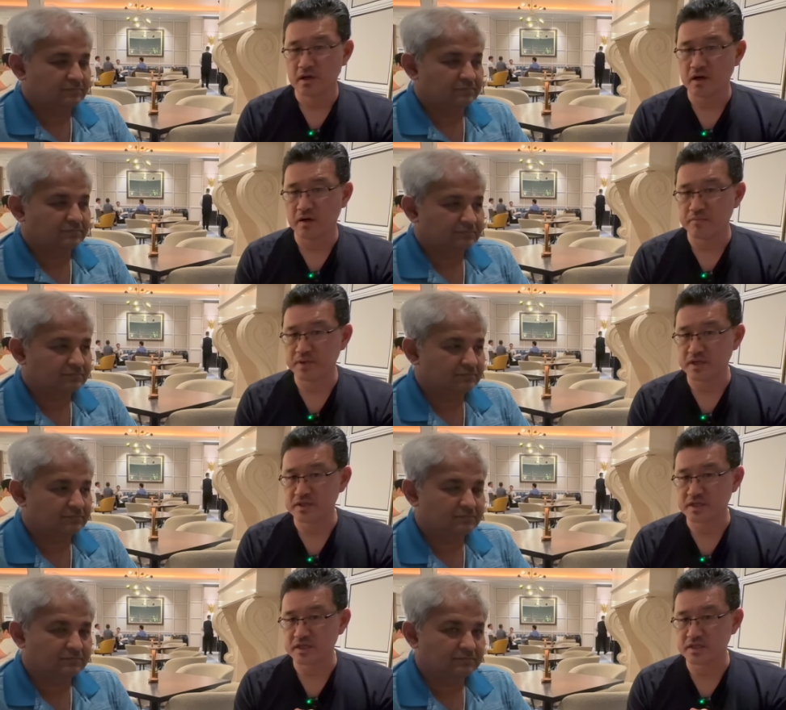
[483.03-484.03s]

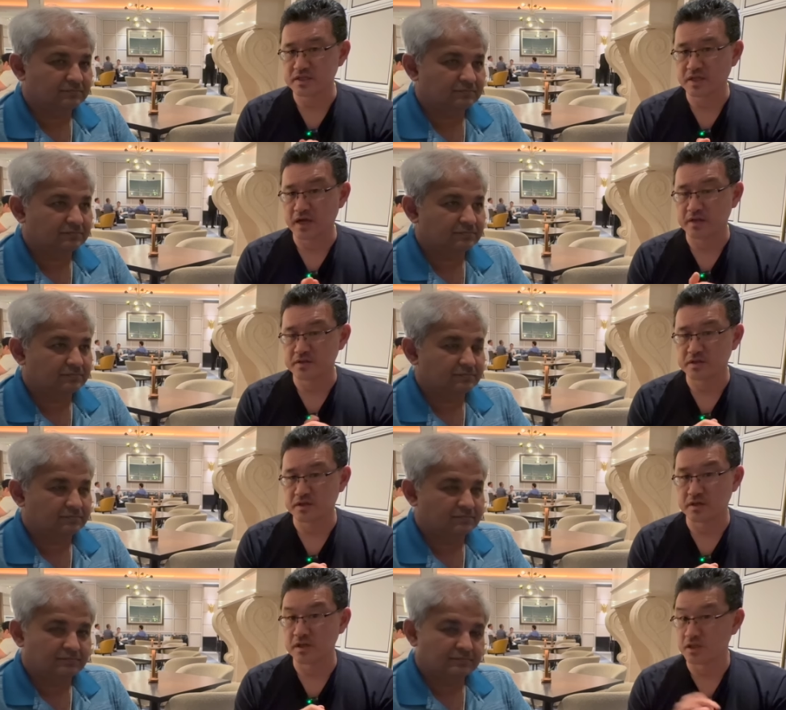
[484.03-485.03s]
Speaker 1: PCs that
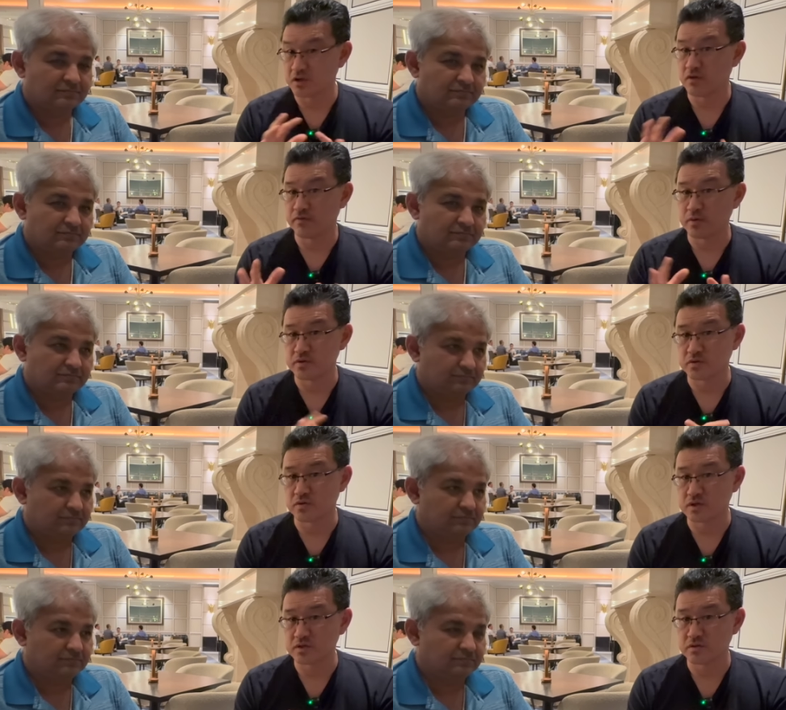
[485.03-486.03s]
Lenovo is
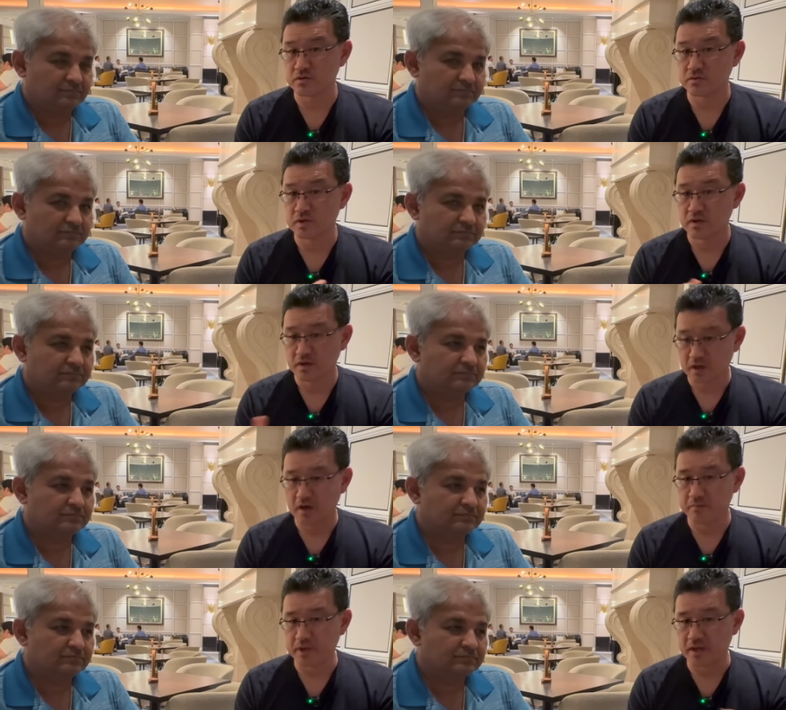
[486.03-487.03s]
going to
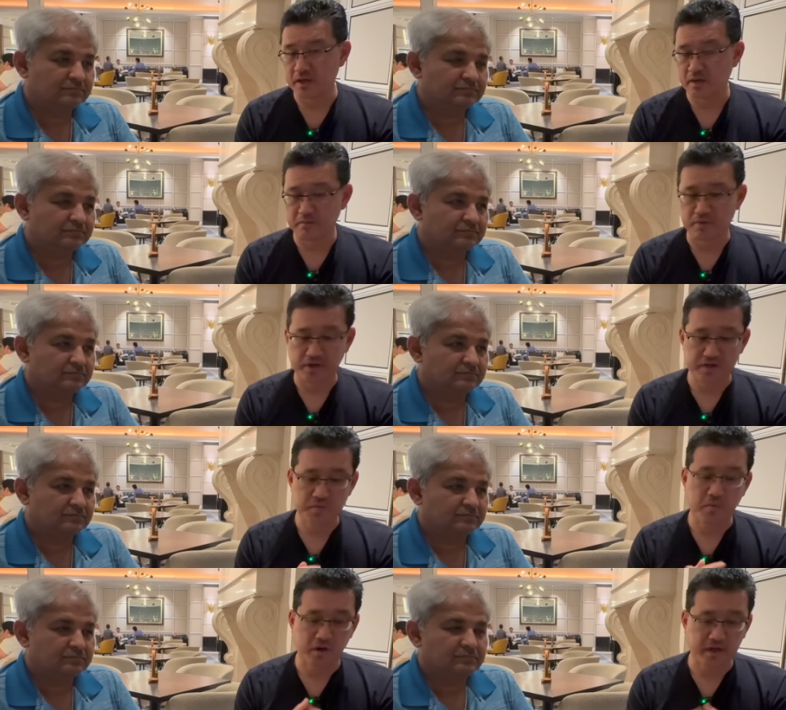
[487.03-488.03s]
be bringing
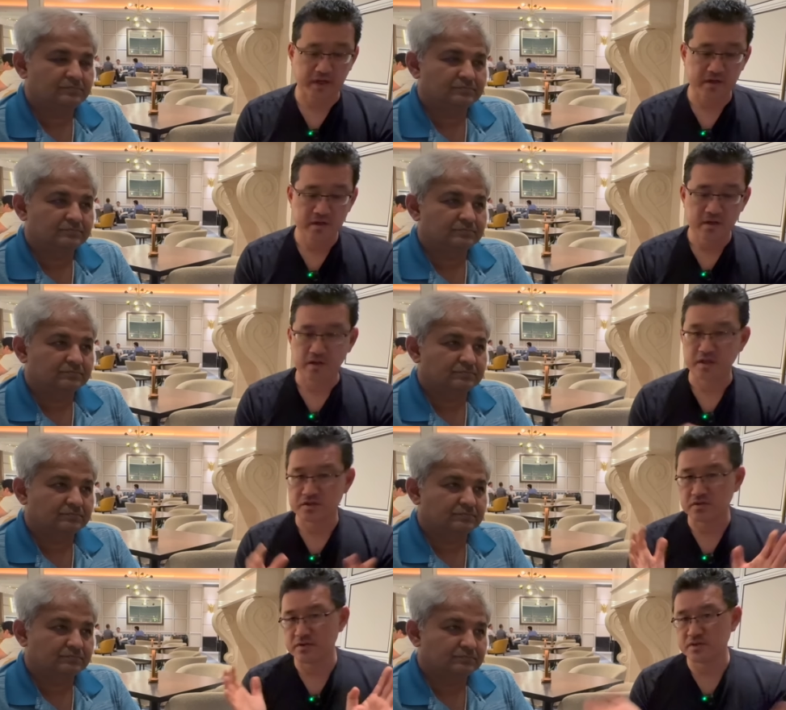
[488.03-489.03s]
to market. Okay,
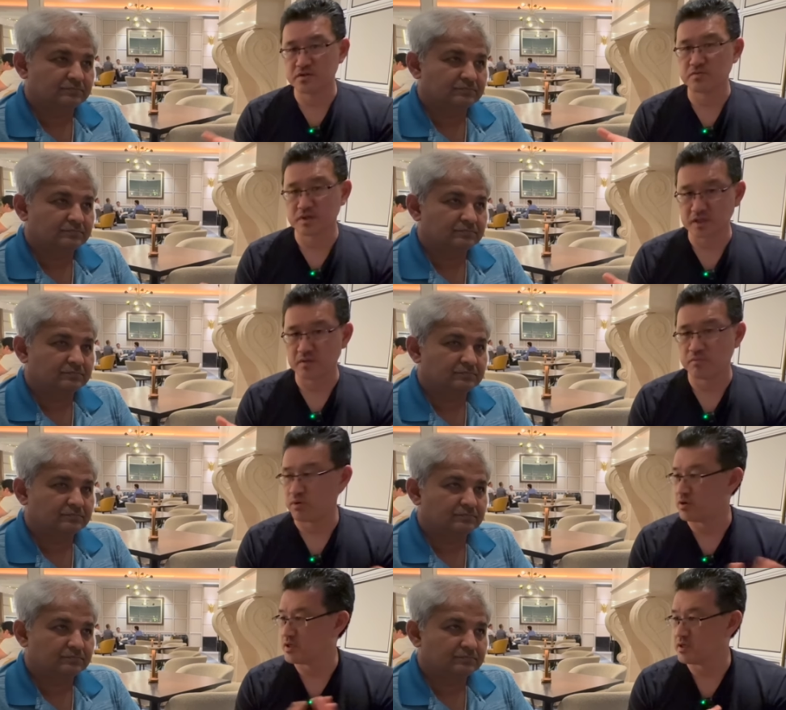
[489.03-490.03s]
so this is a really
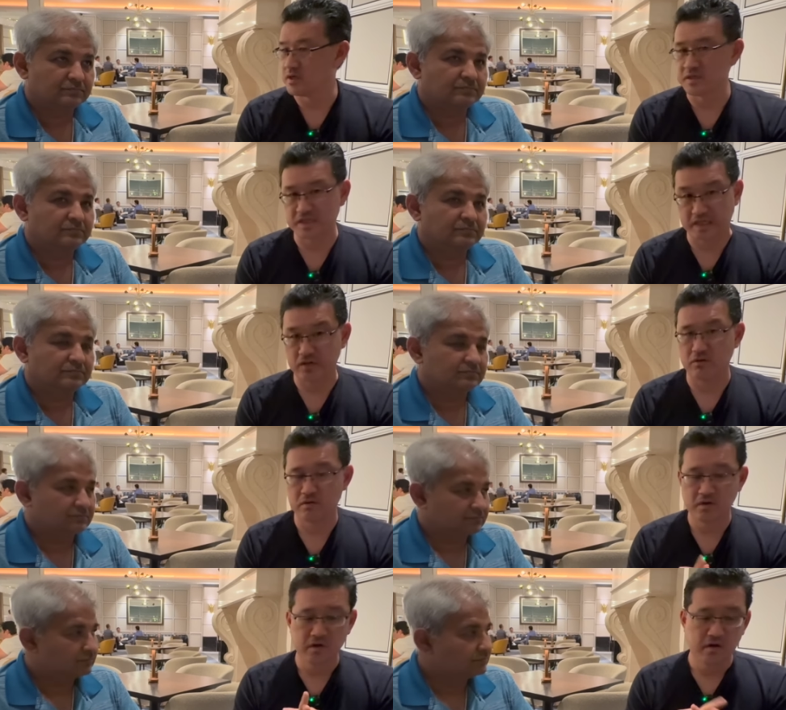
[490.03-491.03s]
important
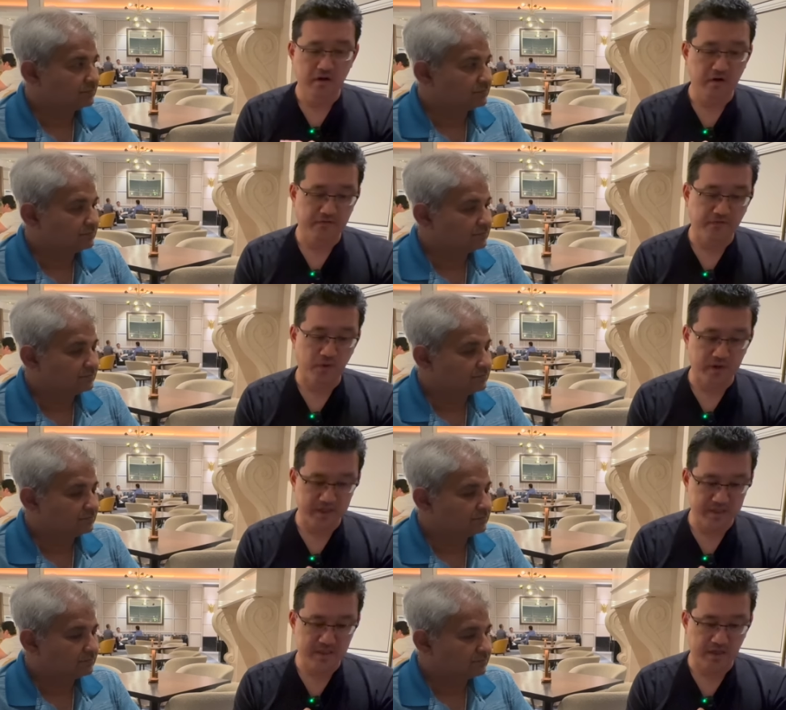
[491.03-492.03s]
deal for
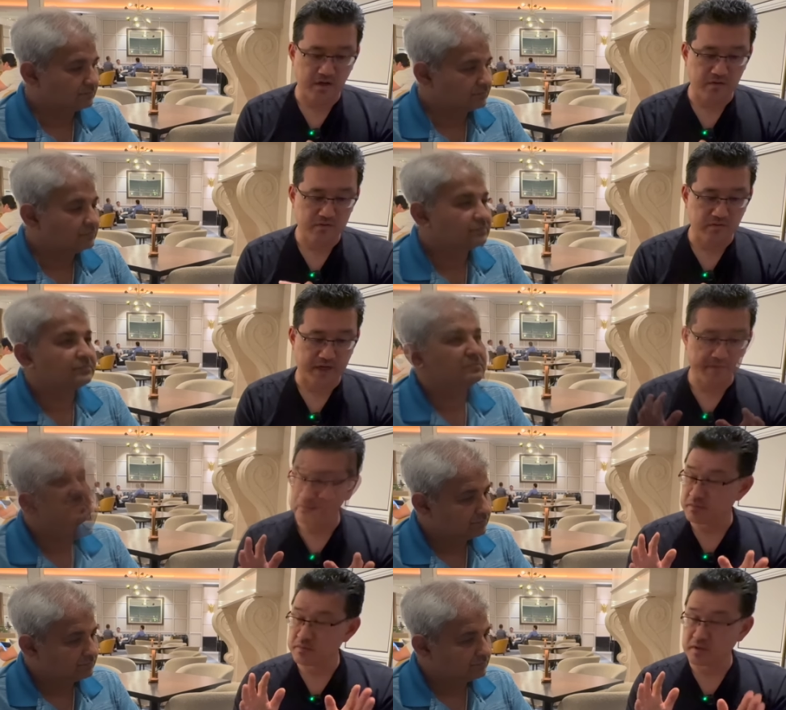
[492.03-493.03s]
Intel, right?
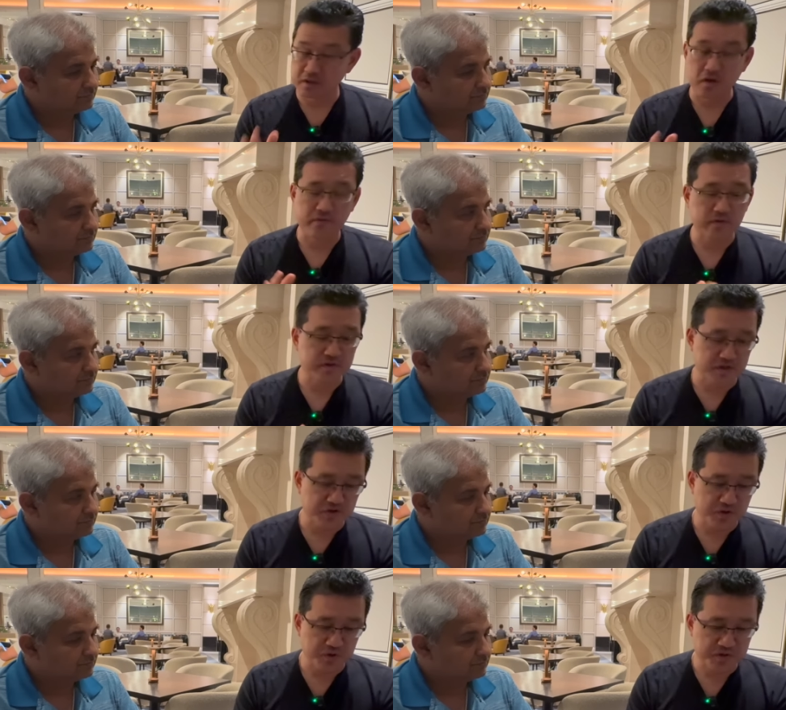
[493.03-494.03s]
Lenovo is
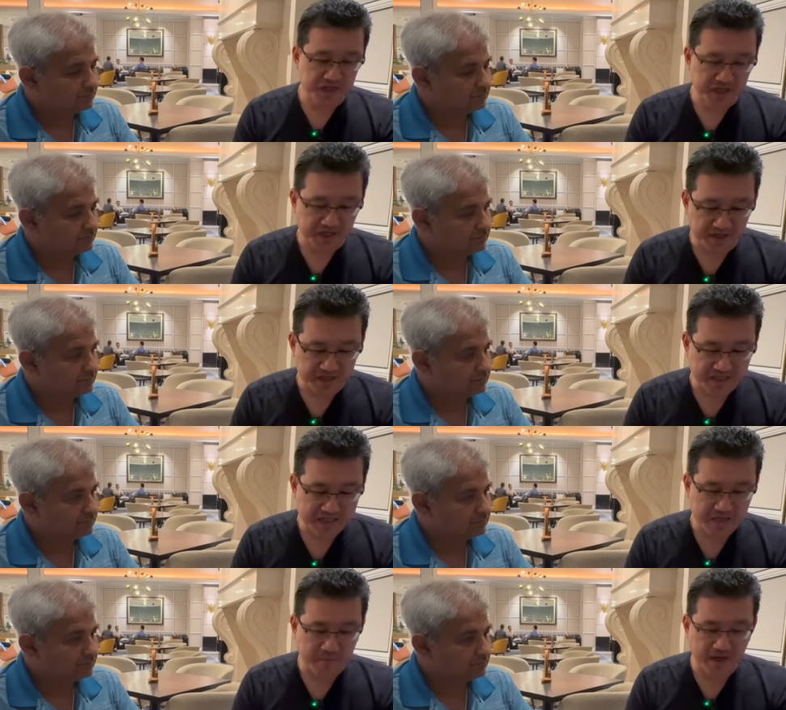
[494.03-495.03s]
introducing the
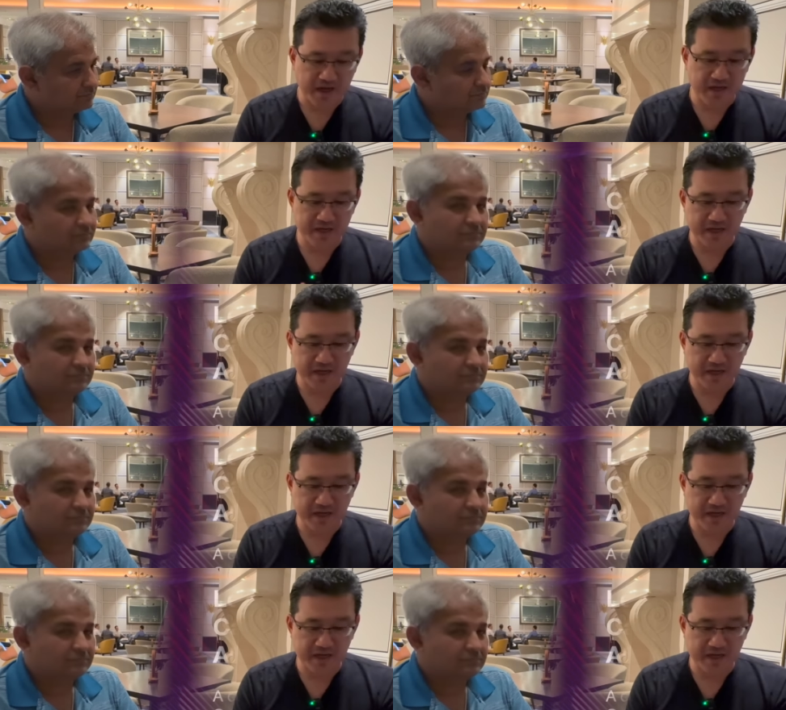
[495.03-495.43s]
ThinkPad